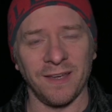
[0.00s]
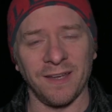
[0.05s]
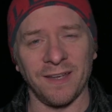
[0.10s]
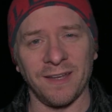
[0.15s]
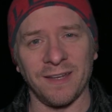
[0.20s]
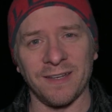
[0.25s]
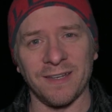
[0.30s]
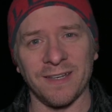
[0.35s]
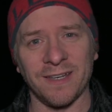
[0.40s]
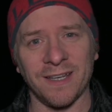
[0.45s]

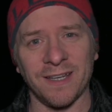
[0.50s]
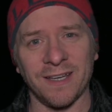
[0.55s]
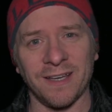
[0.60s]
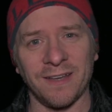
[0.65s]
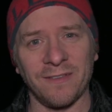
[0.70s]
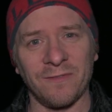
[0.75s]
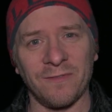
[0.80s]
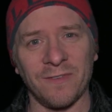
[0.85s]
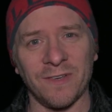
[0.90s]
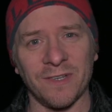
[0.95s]
And, uh,
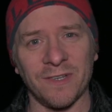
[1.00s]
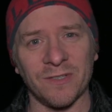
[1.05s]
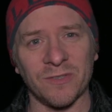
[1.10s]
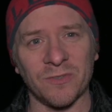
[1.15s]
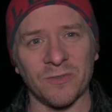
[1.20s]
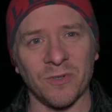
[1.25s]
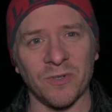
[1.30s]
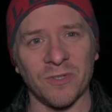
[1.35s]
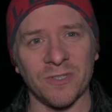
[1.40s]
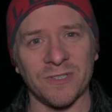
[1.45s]
and fingers
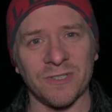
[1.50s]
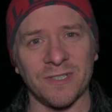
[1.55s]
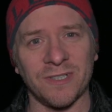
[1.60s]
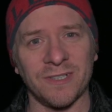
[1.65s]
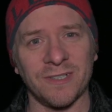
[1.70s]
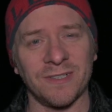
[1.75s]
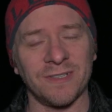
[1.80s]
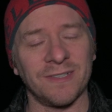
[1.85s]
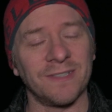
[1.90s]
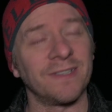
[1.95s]
crossed,
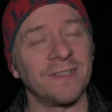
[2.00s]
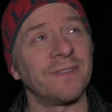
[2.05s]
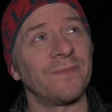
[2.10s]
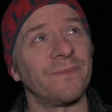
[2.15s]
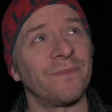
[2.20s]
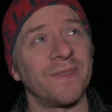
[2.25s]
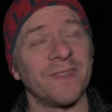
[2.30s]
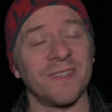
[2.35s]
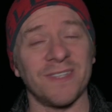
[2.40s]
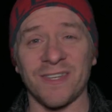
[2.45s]

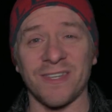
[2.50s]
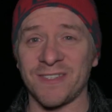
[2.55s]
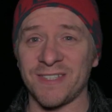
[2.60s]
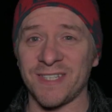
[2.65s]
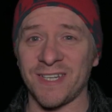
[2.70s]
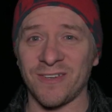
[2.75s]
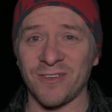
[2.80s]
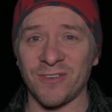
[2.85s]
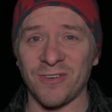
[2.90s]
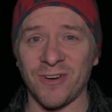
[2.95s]
turns
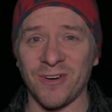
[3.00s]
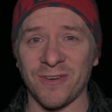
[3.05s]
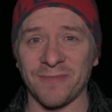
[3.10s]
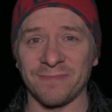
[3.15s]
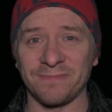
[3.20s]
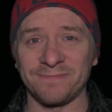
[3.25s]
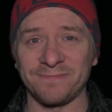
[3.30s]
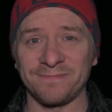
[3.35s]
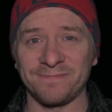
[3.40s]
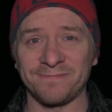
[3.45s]
out alright.
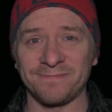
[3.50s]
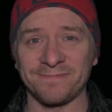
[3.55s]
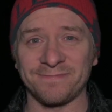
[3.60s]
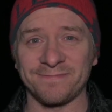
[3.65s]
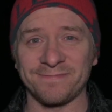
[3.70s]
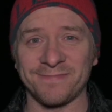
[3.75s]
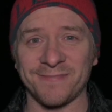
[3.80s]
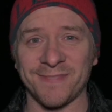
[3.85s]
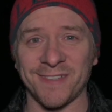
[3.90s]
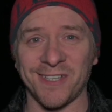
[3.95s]

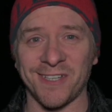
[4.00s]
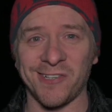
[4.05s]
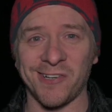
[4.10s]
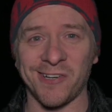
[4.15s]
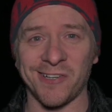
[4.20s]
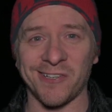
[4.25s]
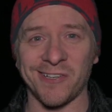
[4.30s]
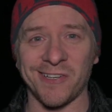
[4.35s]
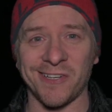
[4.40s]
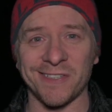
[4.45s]

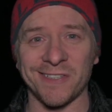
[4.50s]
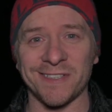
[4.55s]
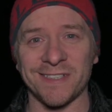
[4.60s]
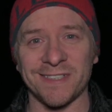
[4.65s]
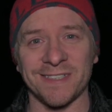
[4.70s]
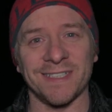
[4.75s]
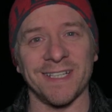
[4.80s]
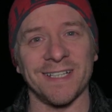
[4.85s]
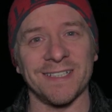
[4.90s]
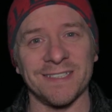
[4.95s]
Alright guys,
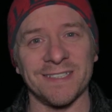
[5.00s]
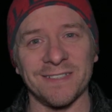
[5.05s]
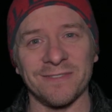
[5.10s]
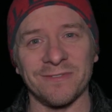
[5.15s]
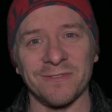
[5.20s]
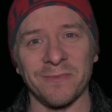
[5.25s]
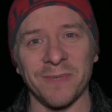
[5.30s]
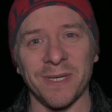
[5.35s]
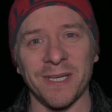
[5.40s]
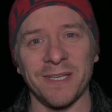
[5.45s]
that's it
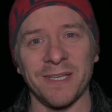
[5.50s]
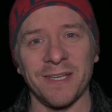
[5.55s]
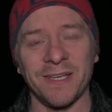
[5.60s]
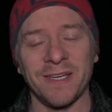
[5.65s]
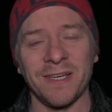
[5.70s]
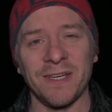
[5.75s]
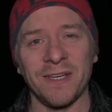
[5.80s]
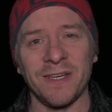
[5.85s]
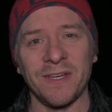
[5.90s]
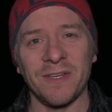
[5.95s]
for me.
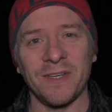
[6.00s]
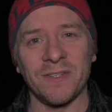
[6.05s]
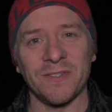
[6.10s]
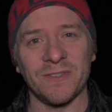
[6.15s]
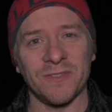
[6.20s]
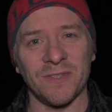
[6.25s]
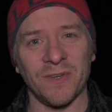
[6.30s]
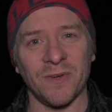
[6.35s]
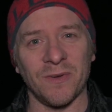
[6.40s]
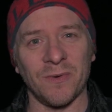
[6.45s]

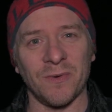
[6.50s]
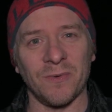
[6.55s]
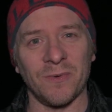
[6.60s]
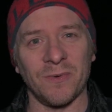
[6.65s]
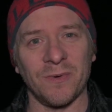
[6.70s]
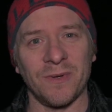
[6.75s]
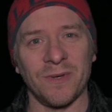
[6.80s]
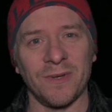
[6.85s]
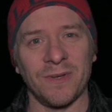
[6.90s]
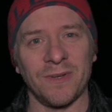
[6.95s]
So,
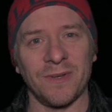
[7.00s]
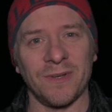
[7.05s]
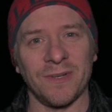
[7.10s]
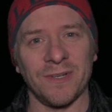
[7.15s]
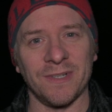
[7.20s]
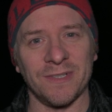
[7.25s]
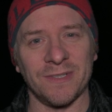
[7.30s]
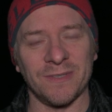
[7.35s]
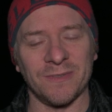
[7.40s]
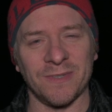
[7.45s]

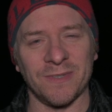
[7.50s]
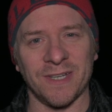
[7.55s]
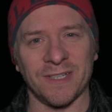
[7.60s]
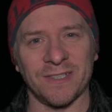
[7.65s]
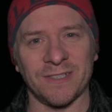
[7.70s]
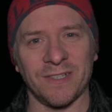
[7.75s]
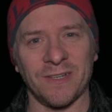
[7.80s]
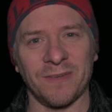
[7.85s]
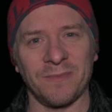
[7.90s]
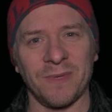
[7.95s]
until
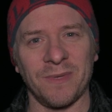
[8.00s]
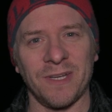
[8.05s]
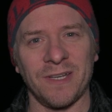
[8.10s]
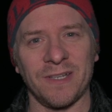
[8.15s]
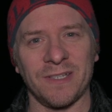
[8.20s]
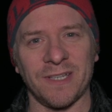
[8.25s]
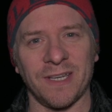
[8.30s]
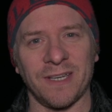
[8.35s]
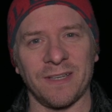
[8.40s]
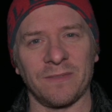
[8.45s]
next time,
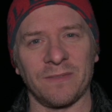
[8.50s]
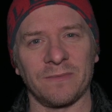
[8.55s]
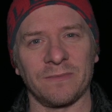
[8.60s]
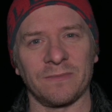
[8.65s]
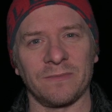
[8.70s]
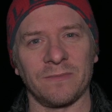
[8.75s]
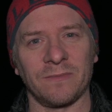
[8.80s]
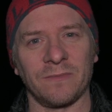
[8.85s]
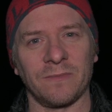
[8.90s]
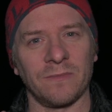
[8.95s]
take,
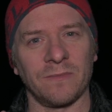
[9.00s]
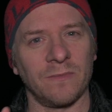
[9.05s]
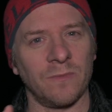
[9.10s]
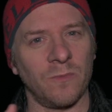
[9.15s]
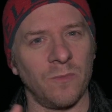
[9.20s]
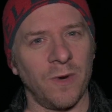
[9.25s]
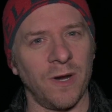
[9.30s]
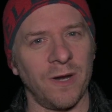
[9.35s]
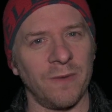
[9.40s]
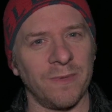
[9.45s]

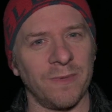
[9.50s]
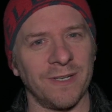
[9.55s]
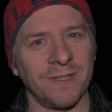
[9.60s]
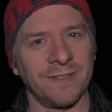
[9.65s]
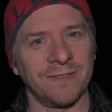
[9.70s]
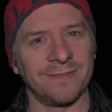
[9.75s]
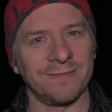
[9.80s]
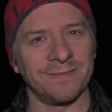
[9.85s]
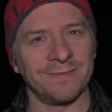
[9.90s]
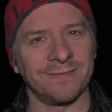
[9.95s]
wait a
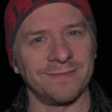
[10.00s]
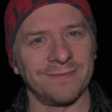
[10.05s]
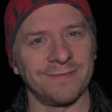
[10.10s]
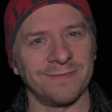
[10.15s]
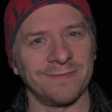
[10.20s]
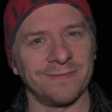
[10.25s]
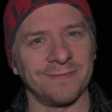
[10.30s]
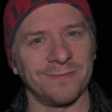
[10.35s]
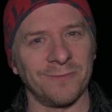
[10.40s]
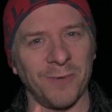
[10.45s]
minute,
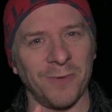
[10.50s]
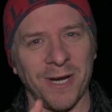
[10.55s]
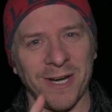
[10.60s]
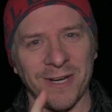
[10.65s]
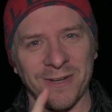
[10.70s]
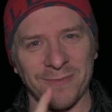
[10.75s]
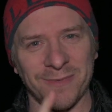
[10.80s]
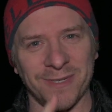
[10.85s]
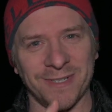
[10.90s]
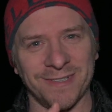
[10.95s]

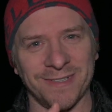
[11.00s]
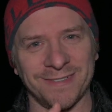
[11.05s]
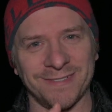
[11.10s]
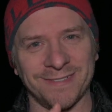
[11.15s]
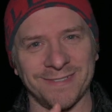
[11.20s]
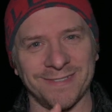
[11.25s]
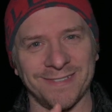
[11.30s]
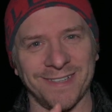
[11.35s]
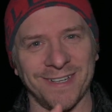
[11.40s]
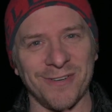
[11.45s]
wait a minute,
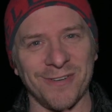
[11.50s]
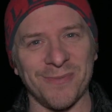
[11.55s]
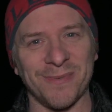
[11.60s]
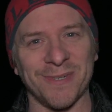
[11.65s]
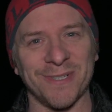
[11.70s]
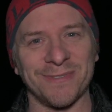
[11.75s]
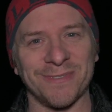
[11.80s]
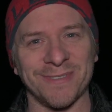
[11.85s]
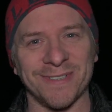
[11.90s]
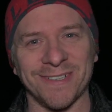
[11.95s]
I
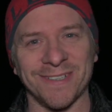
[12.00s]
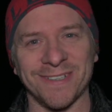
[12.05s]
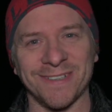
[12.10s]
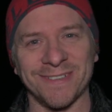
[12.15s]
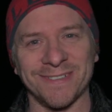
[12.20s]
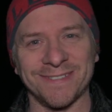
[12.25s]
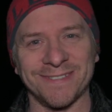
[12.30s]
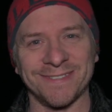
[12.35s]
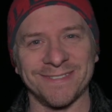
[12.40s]
almost forgot.